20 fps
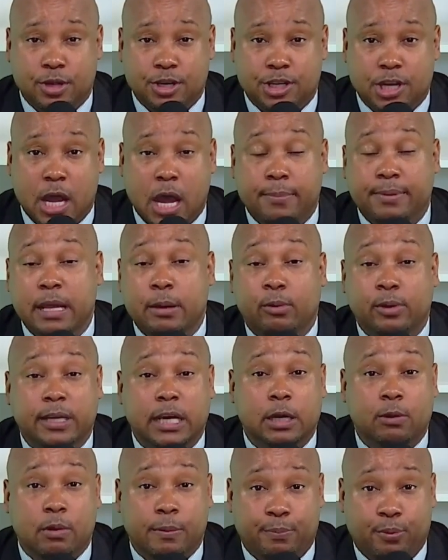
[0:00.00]
their job. They will
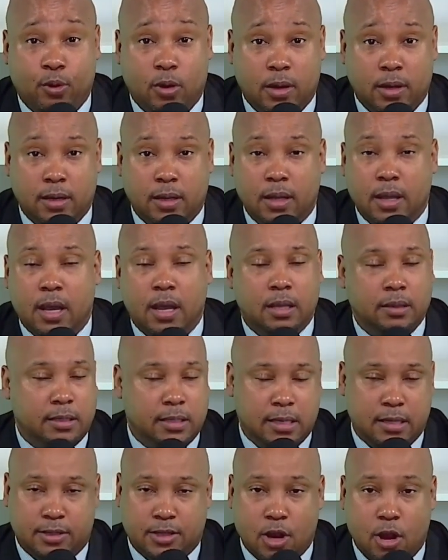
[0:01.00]
get a report.
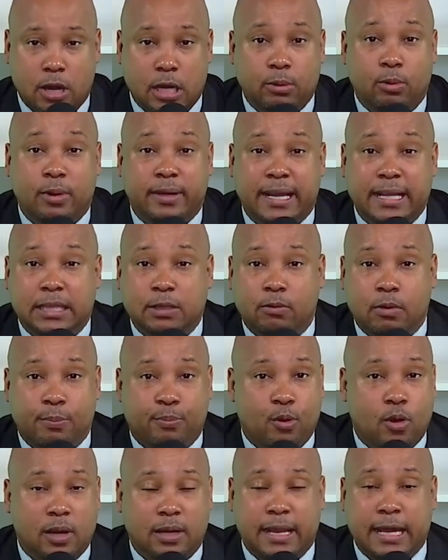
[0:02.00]
The attorney will get the
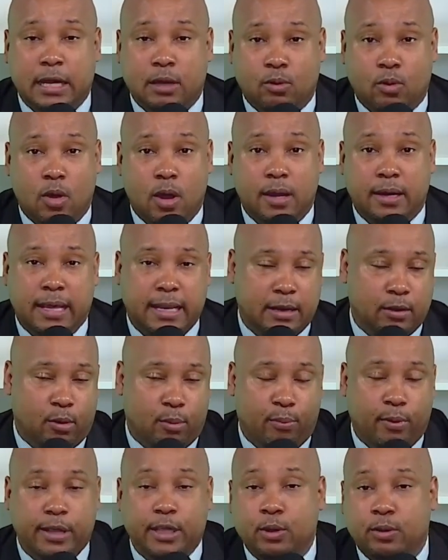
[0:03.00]
report later on, and
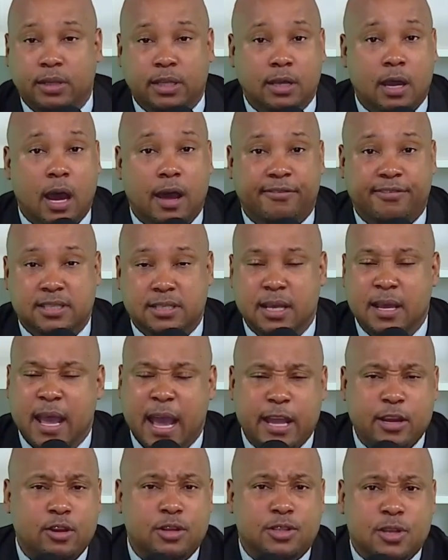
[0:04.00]
they'll bring you in the office,
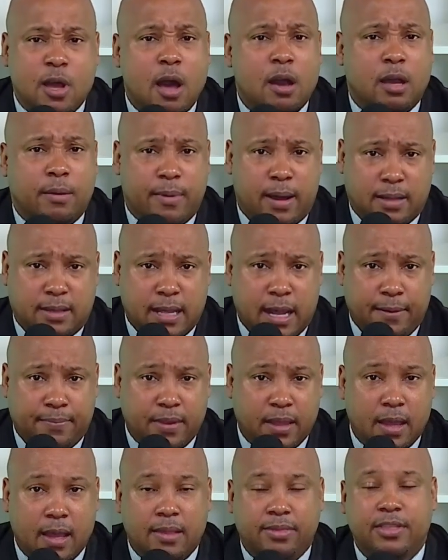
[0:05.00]
and you'll talk about that.
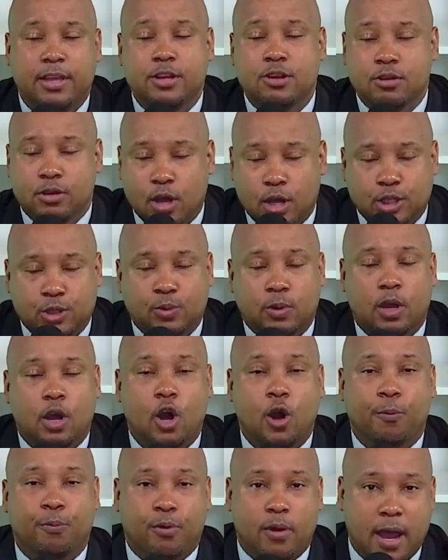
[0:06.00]
Then you'll go through a
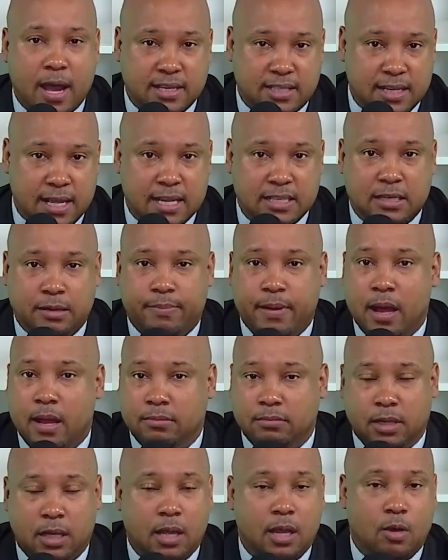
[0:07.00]
whole process
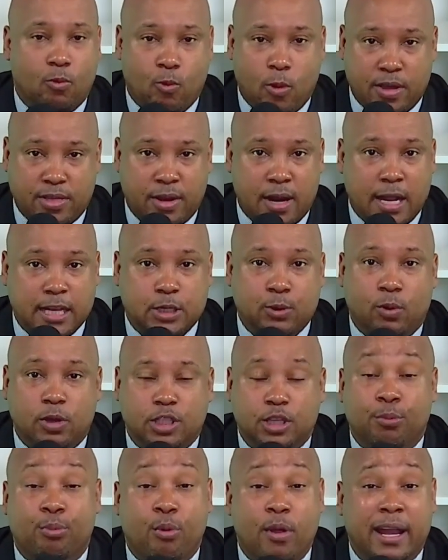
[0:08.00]
about whether or not you
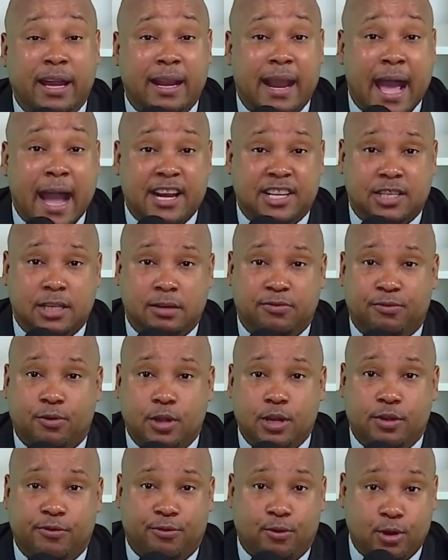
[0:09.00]
want to bring an action
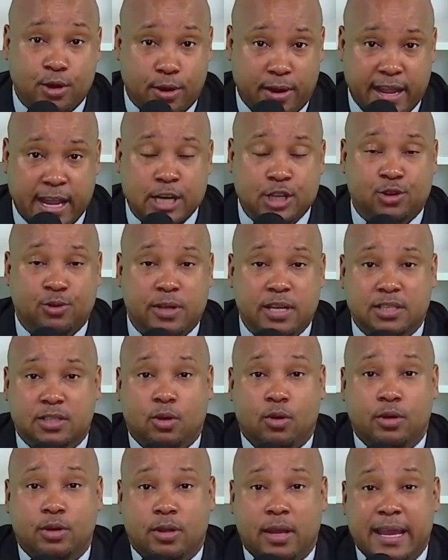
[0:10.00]
for your injuries
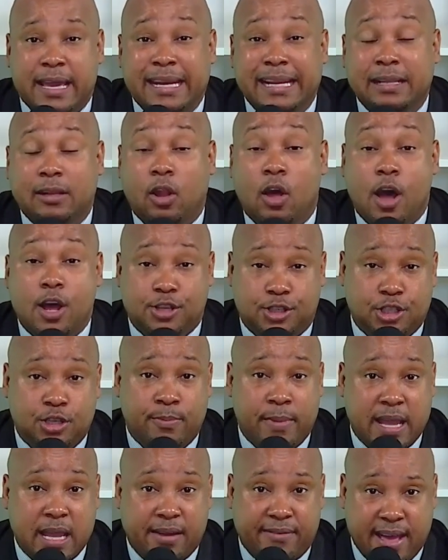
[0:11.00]
or any loss
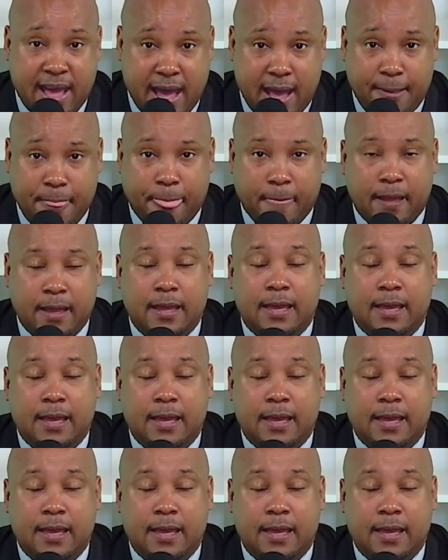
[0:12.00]
you may have had.